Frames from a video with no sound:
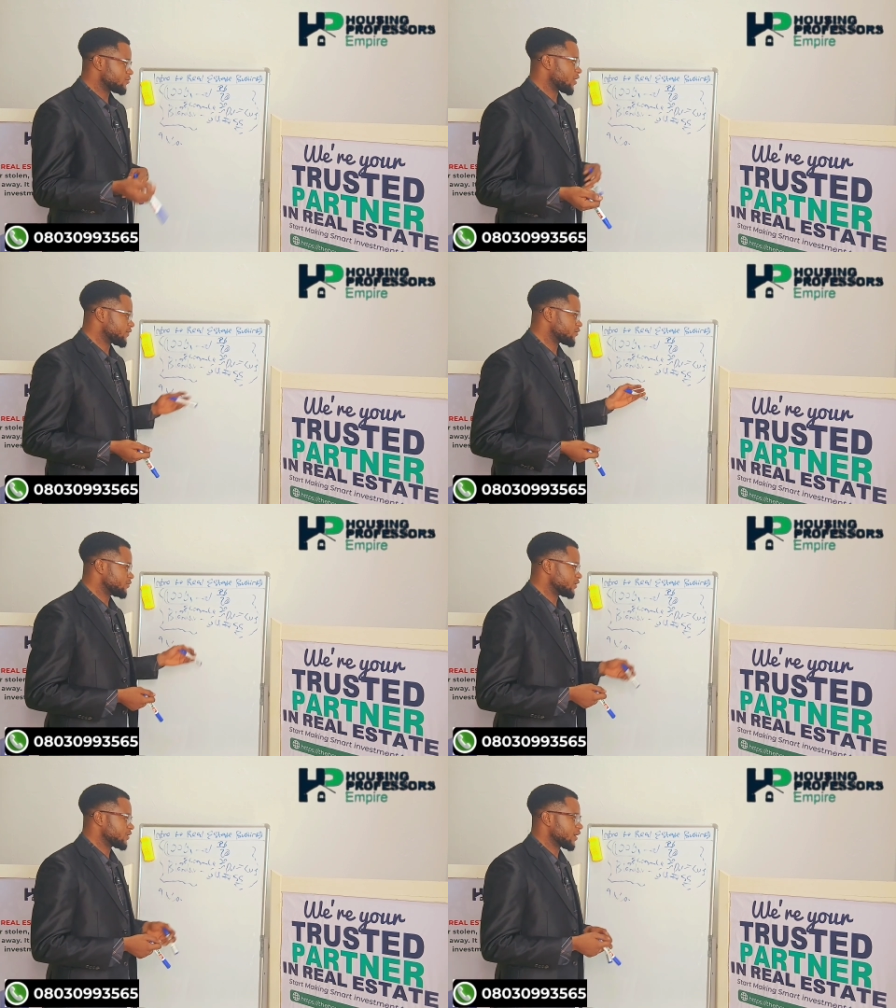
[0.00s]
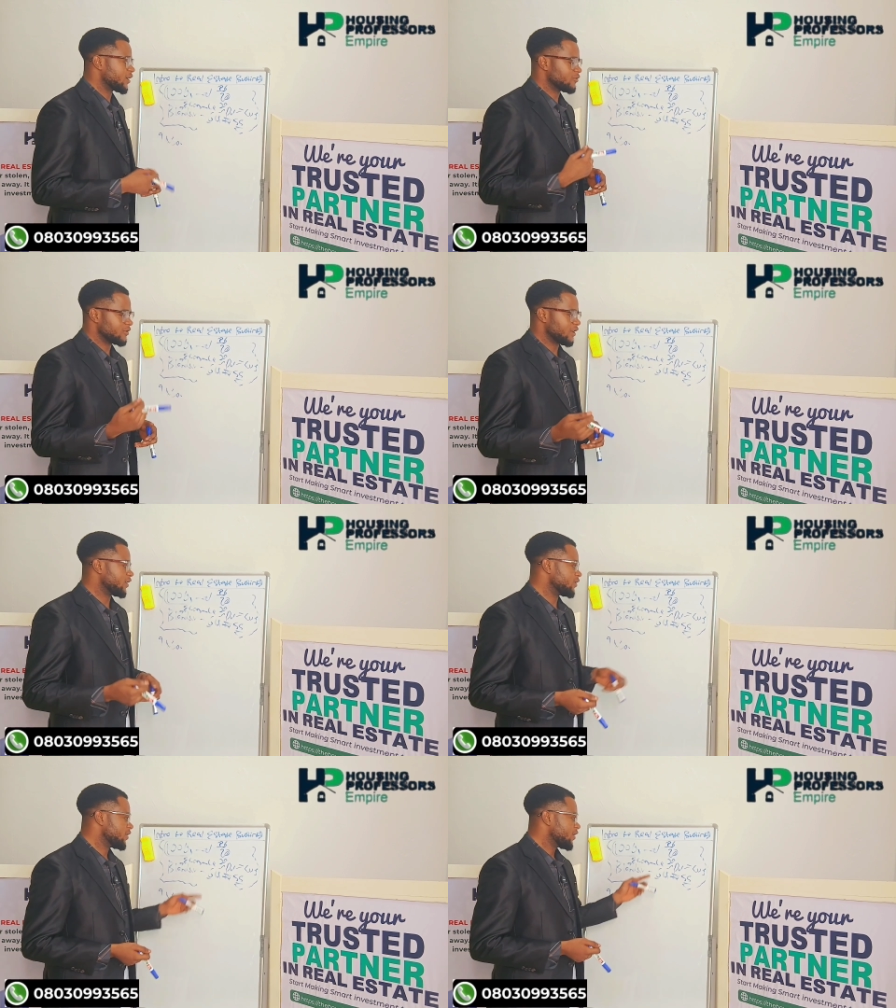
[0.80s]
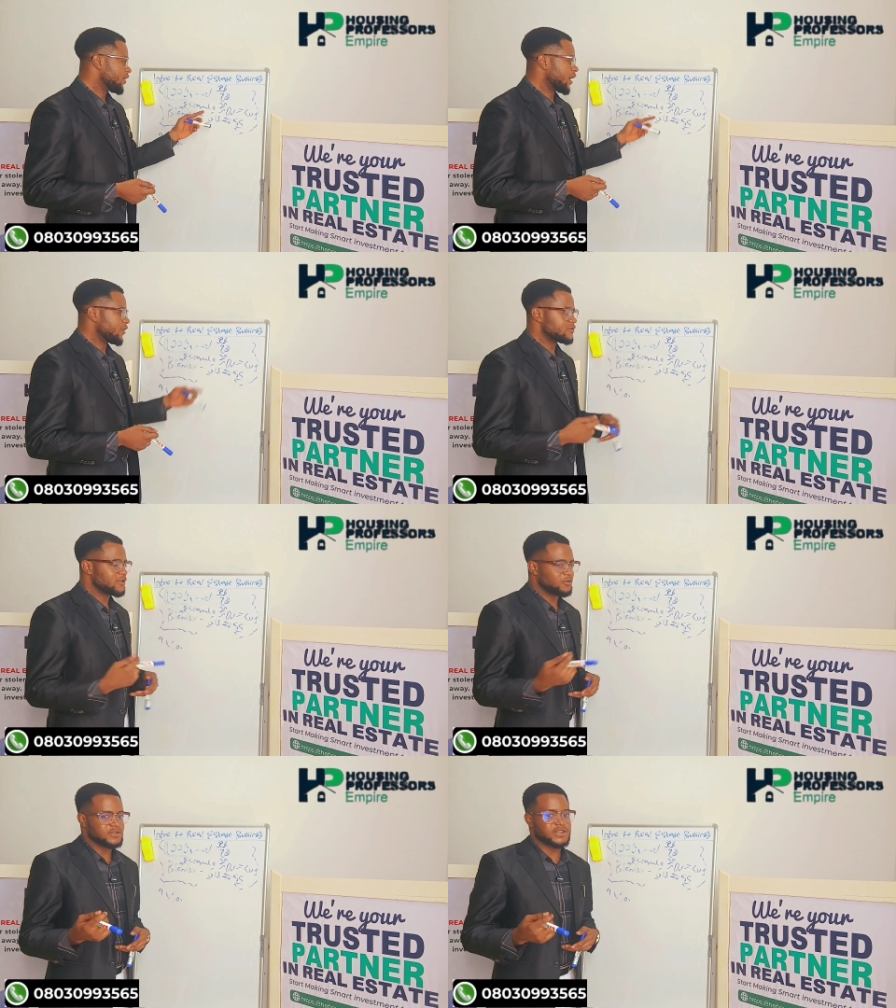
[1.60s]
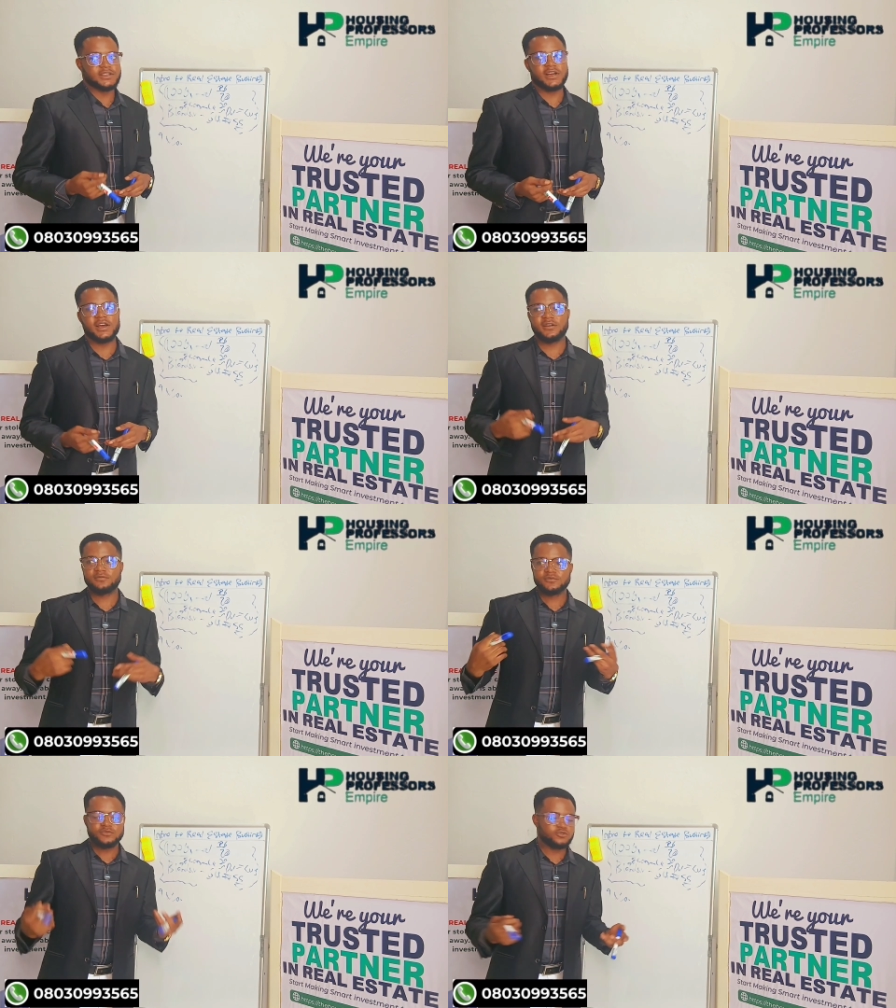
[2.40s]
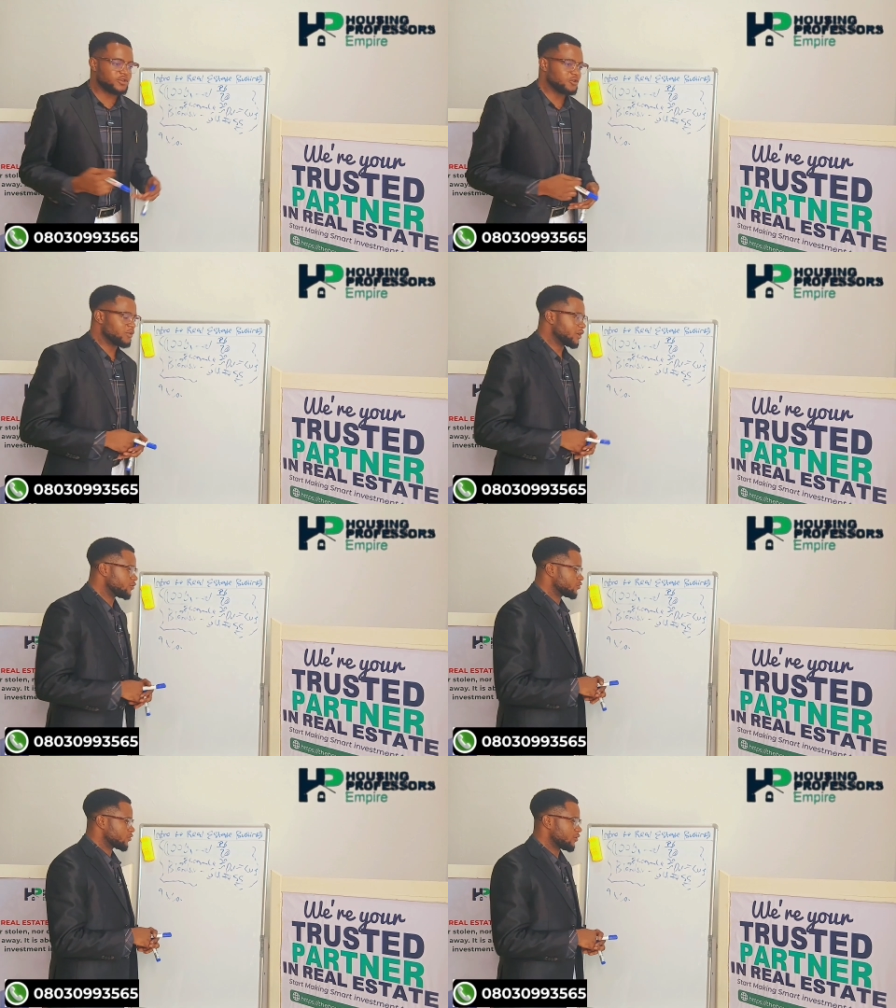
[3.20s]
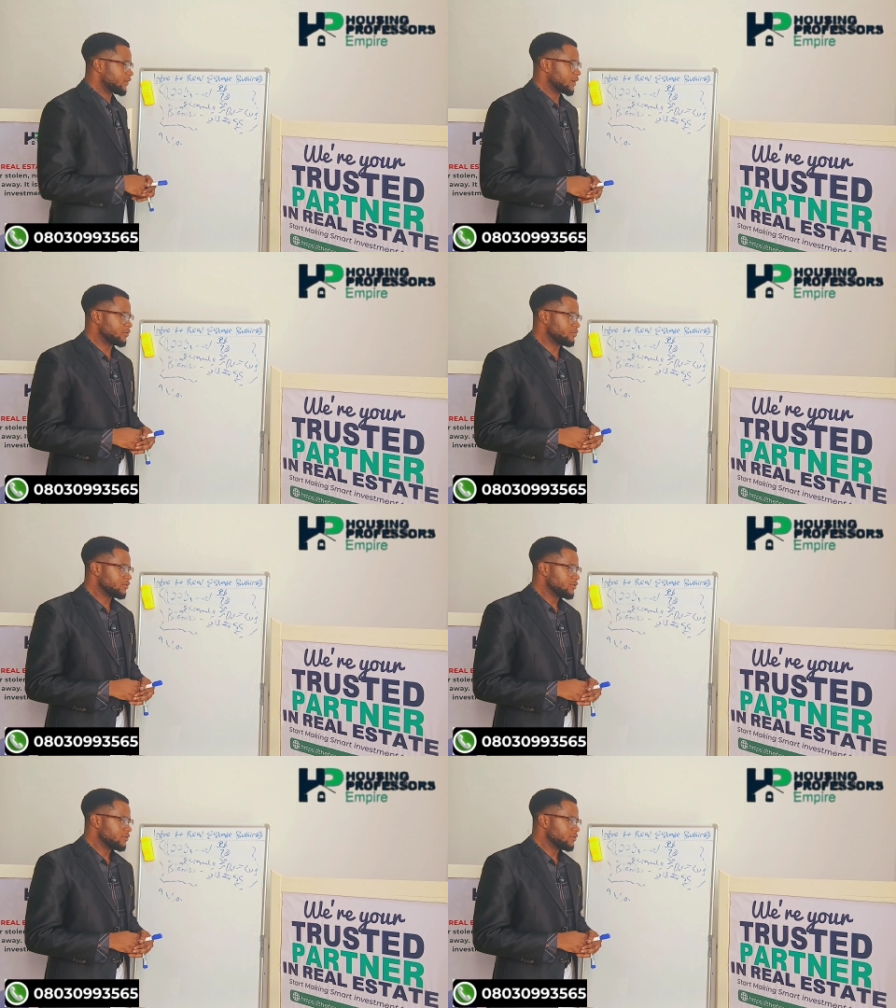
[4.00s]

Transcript: to have some decline, but then I use the ones that are doing well to cover up.